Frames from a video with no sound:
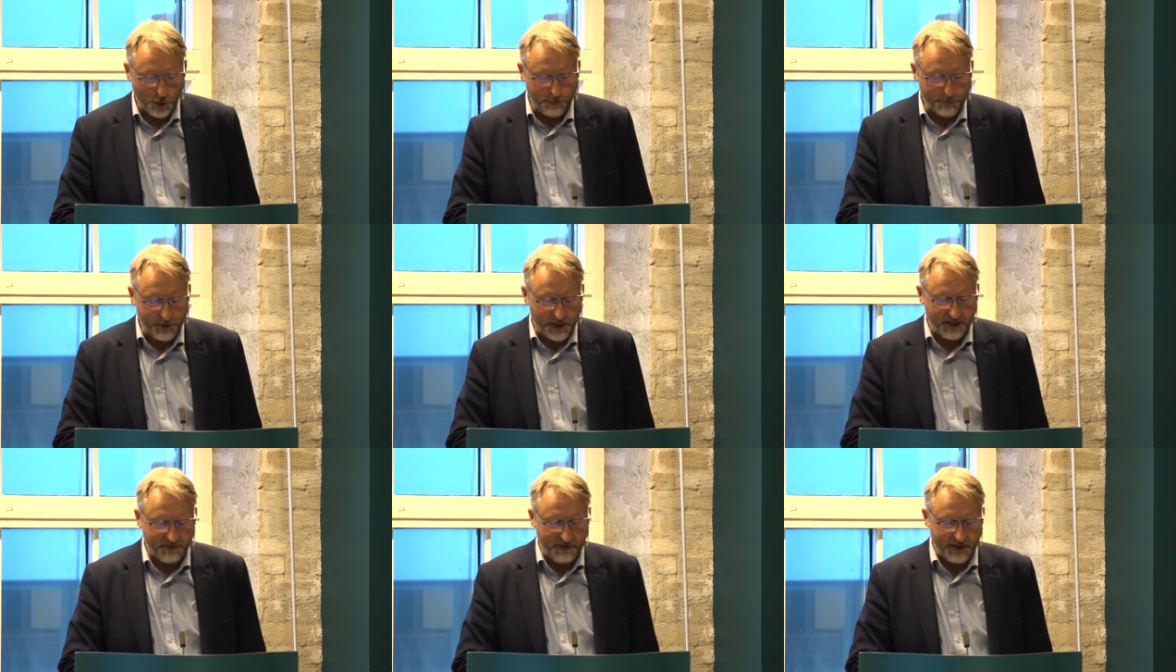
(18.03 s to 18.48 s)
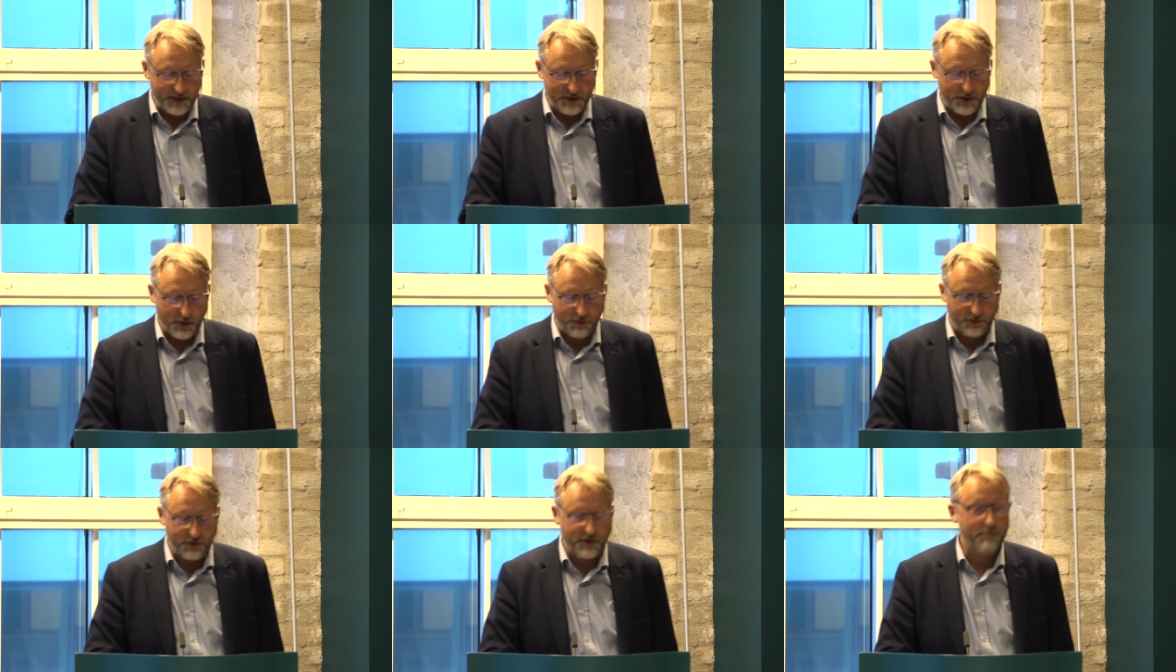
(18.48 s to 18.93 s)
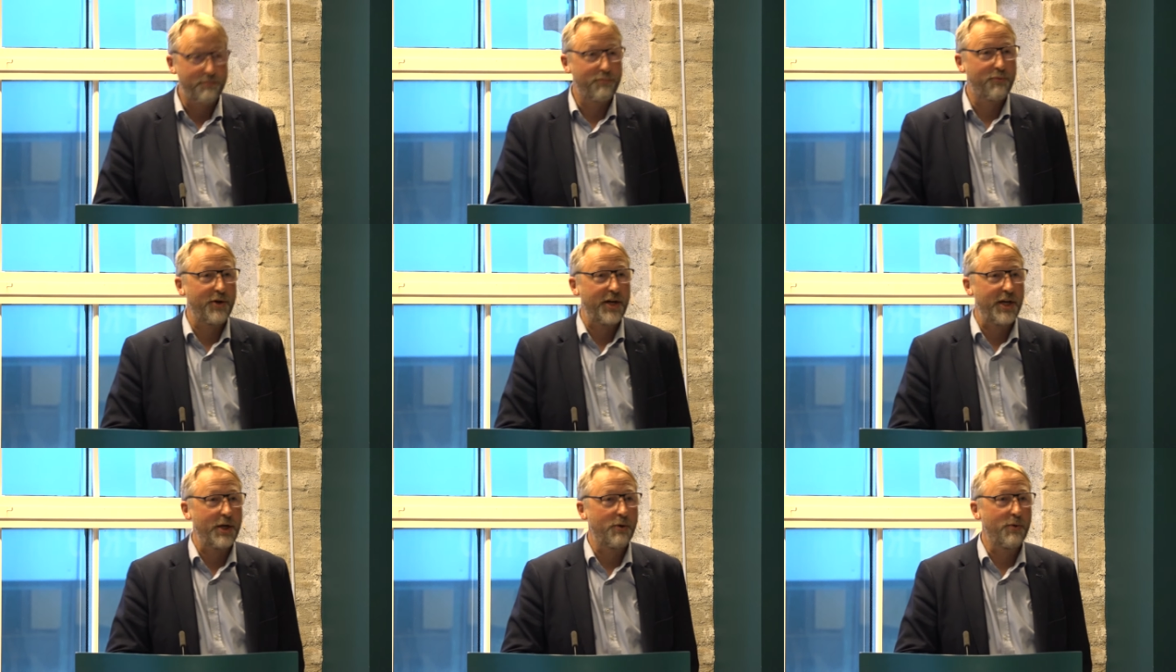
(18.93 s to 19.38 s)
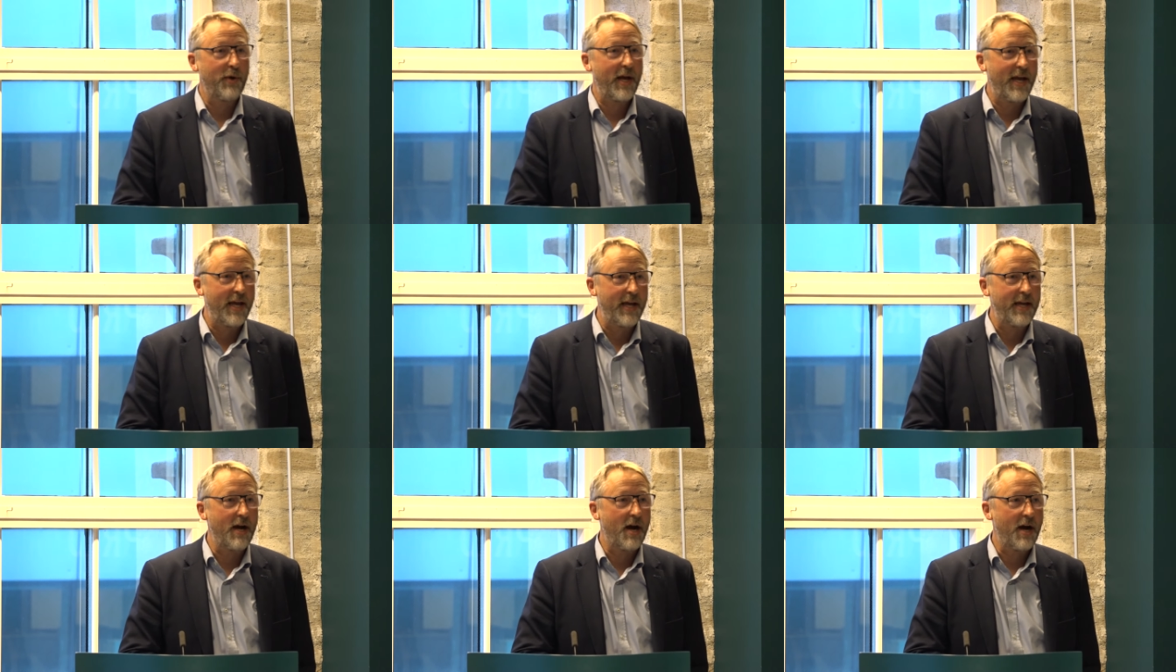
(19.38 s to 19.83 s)
opening event of the PRIO
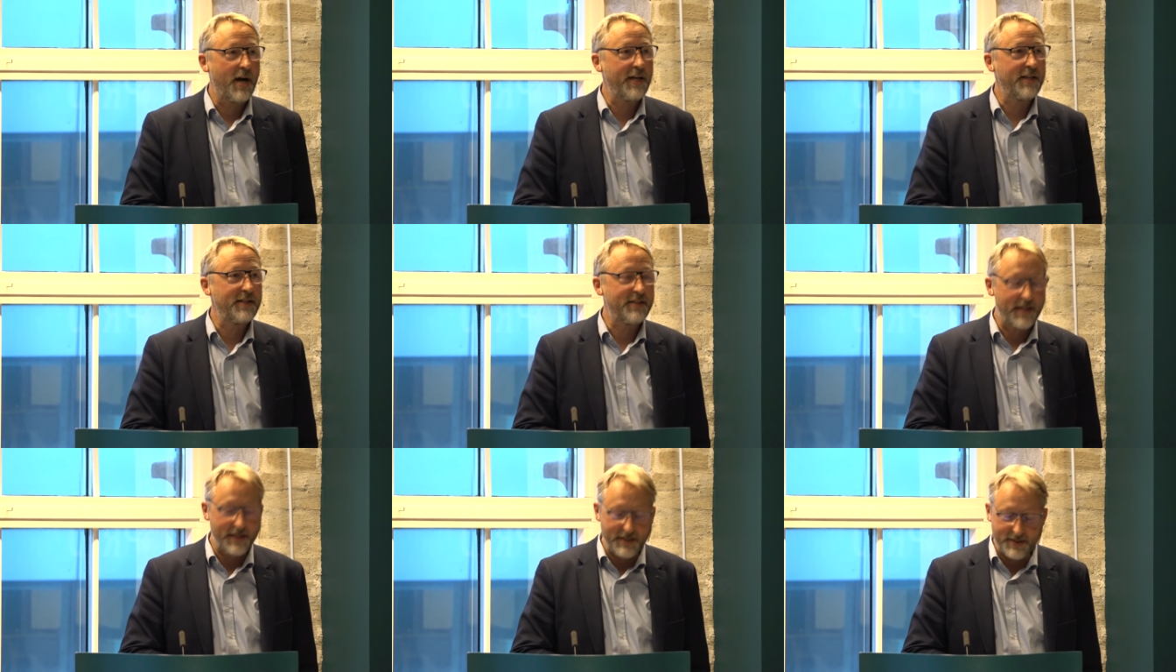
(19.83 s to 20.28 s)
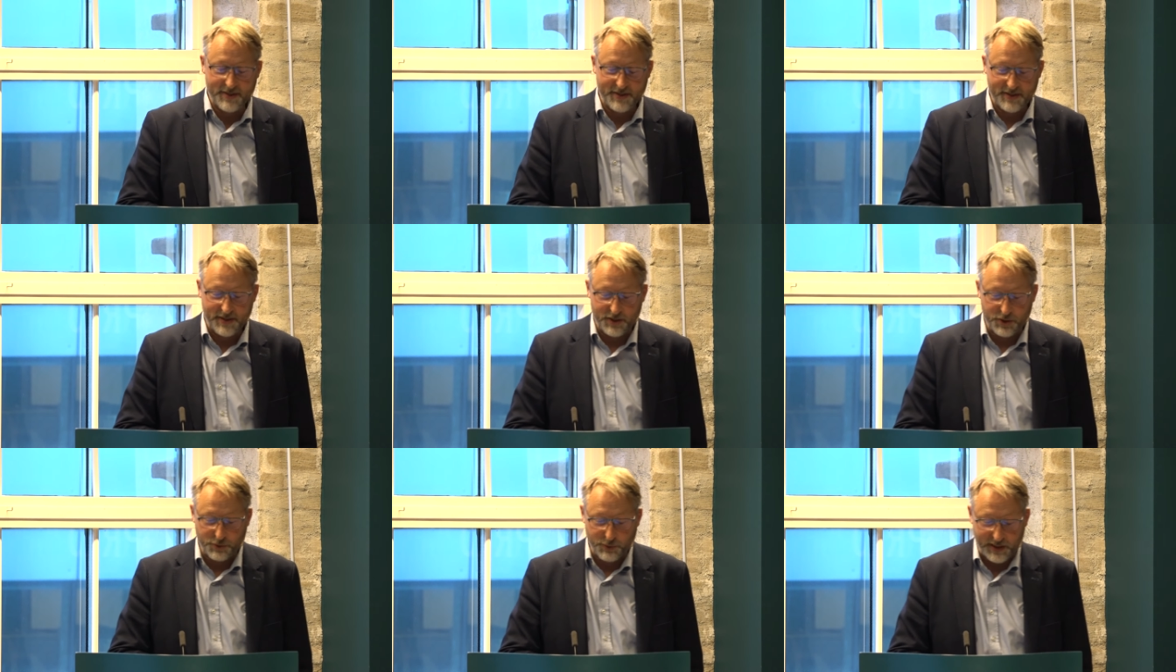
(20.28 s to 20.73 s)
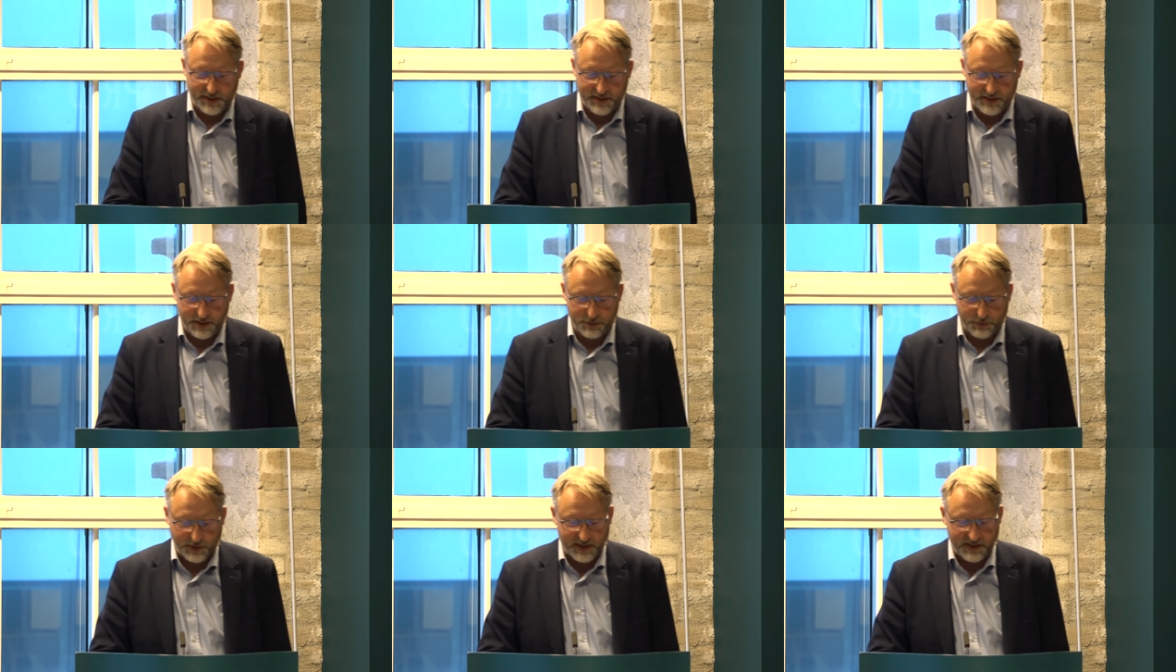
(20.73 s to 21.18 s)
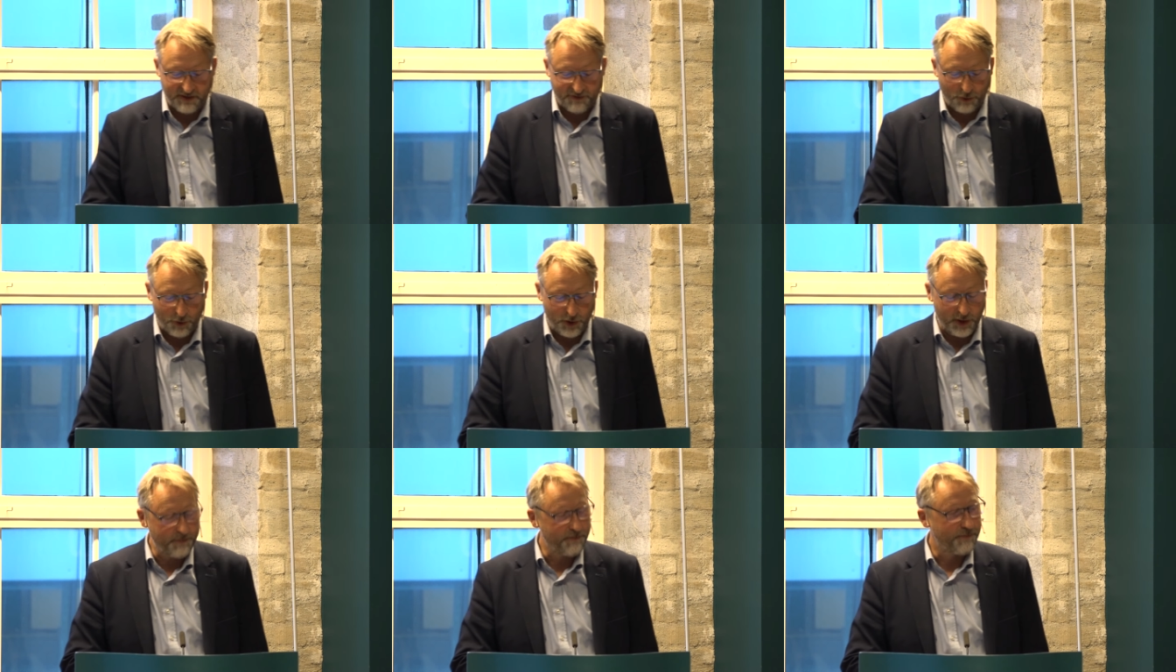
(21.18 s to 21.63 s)
AI Days
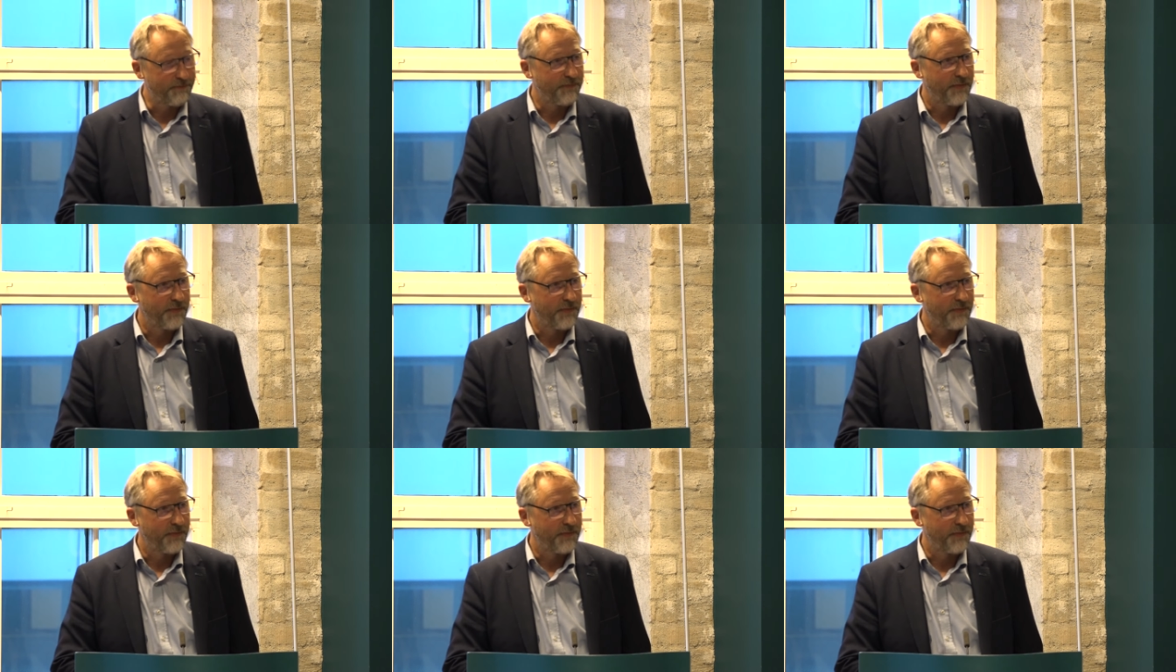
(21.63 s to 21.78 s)
2024.